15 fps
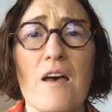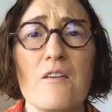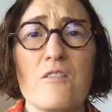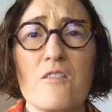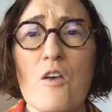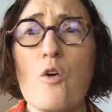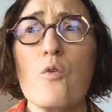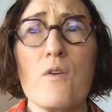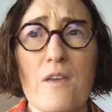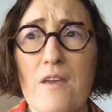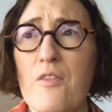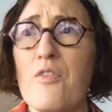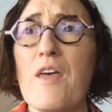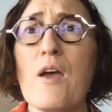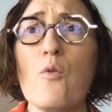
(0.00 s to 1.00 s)
So
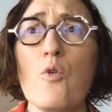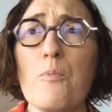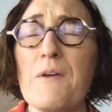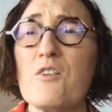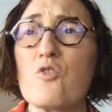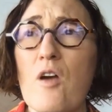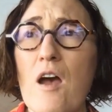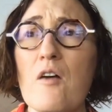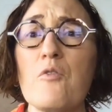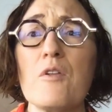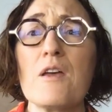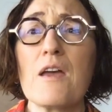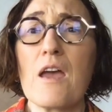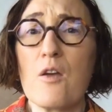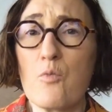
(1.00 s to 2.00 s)
they will be
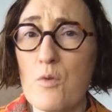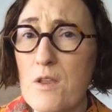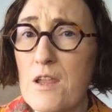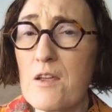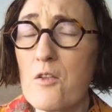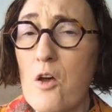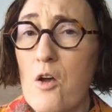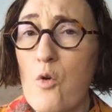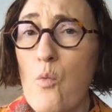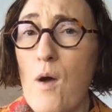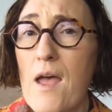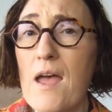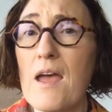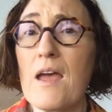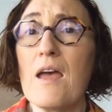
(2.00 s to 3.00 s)
traveling a really long
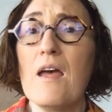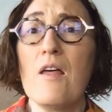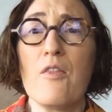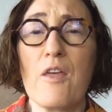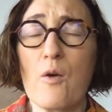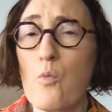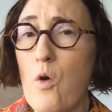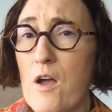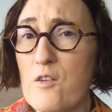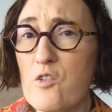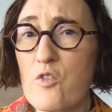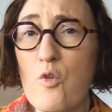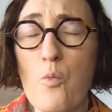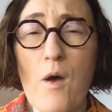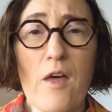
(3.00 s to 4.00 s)
way. They
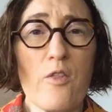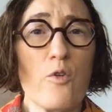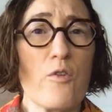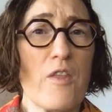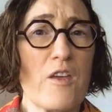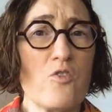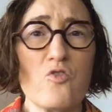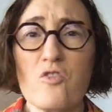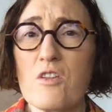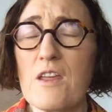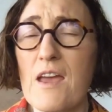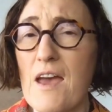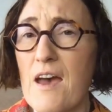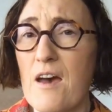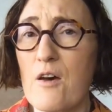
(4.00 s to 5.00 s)
watch the weather. They
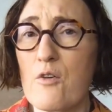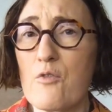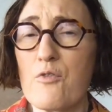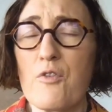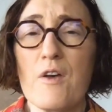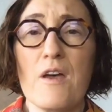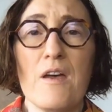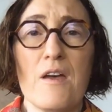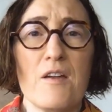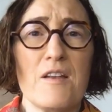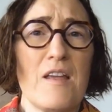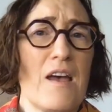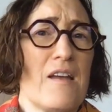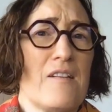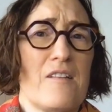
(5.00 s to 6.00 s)
usually have
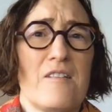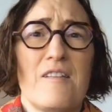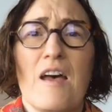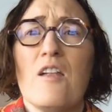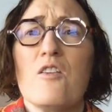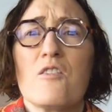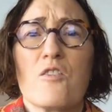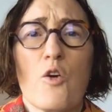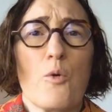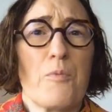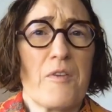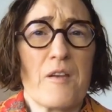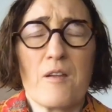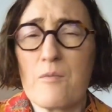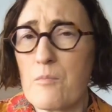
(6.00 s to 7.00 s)

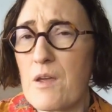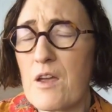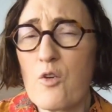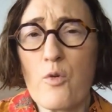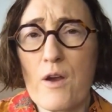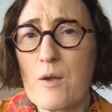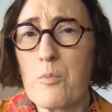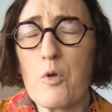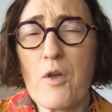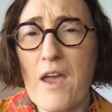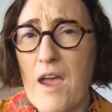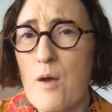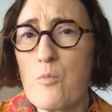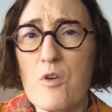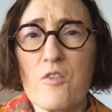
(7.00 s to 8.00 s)
telescopes and incredible
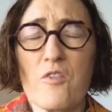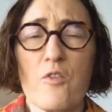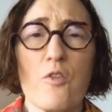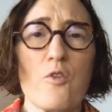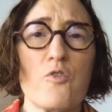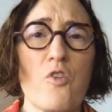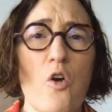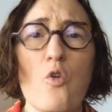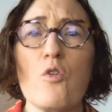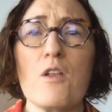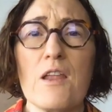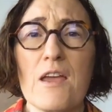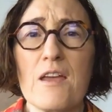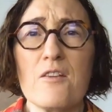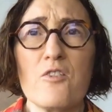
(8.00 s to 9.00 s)
cameras. So they're
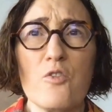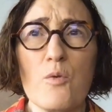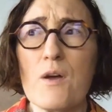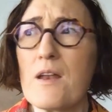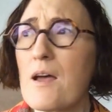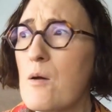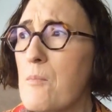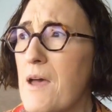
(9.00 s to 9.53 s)
totally into it.